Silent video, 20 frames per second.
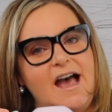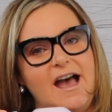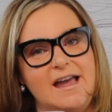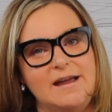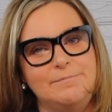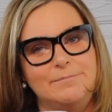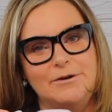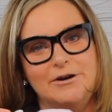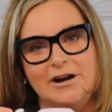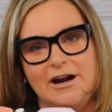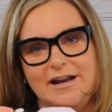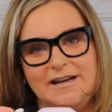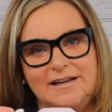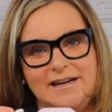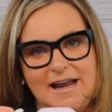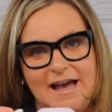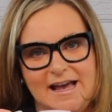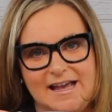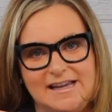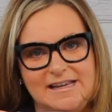hyper at
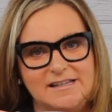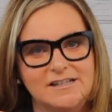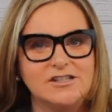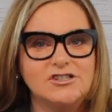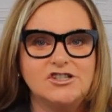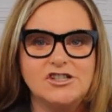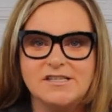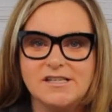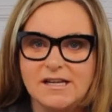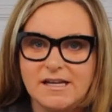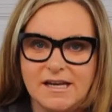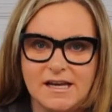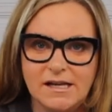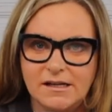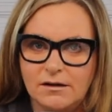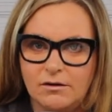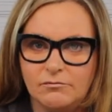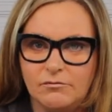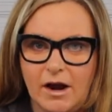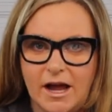night, because she's a
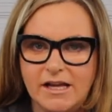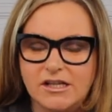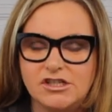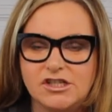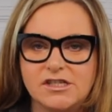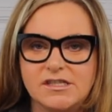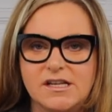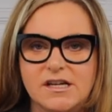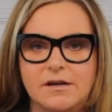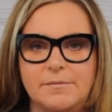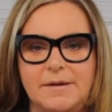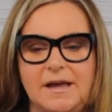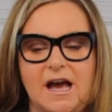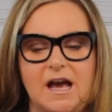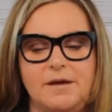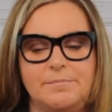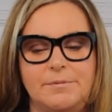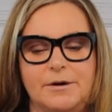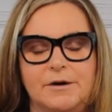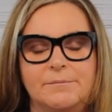kitten, right? She's going to be
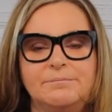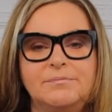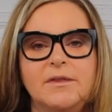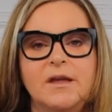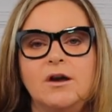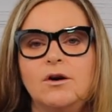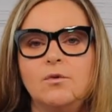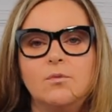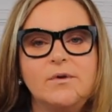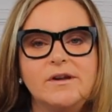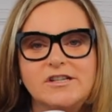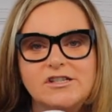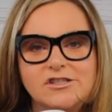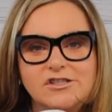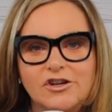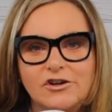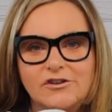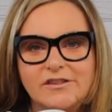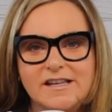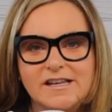hyper. We
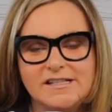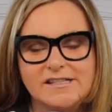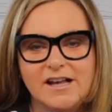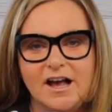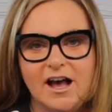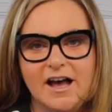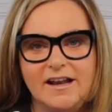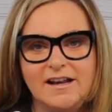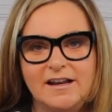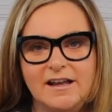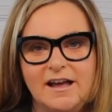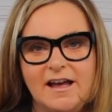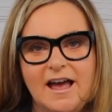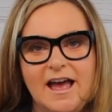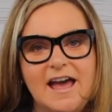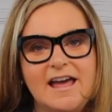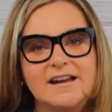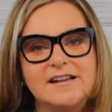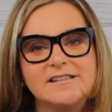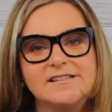just turn this on
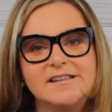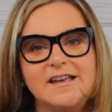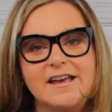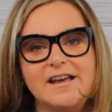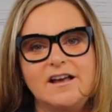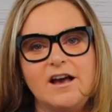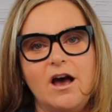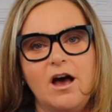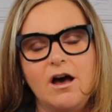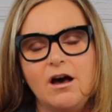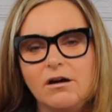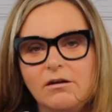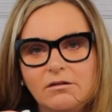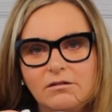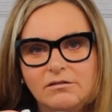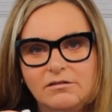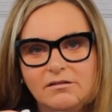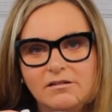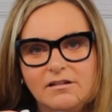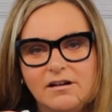and it's like,
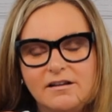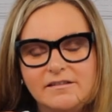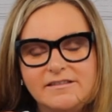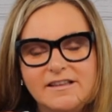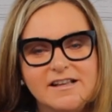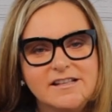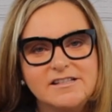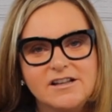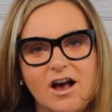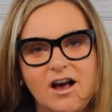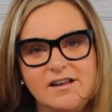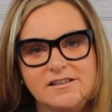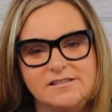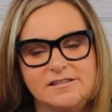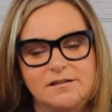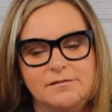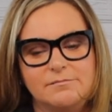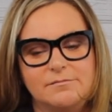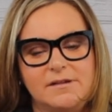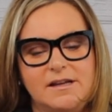oh, it's
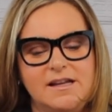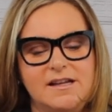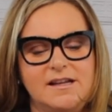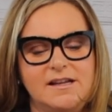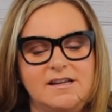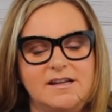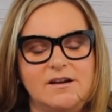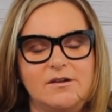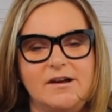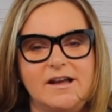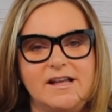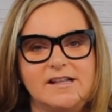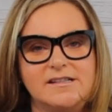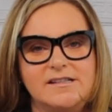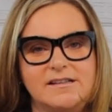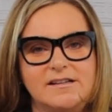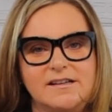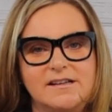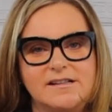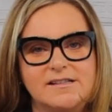awesome.
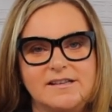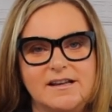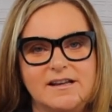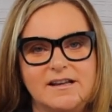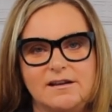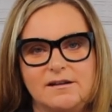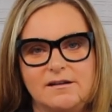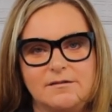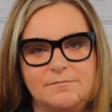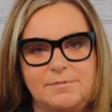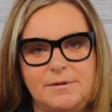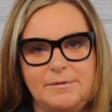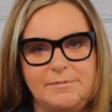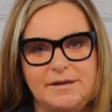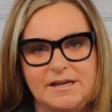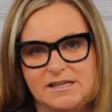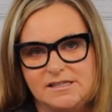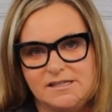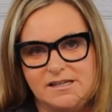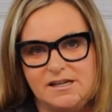It's like a
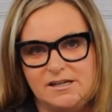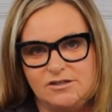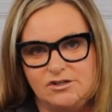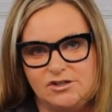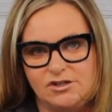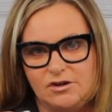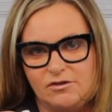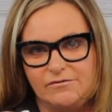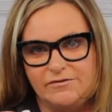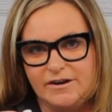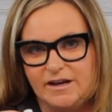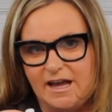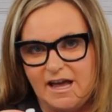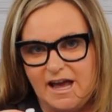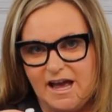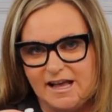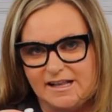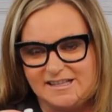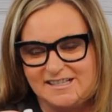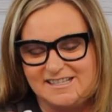PBS kids show for
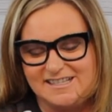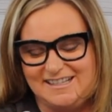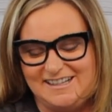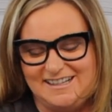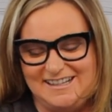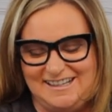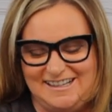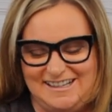cats.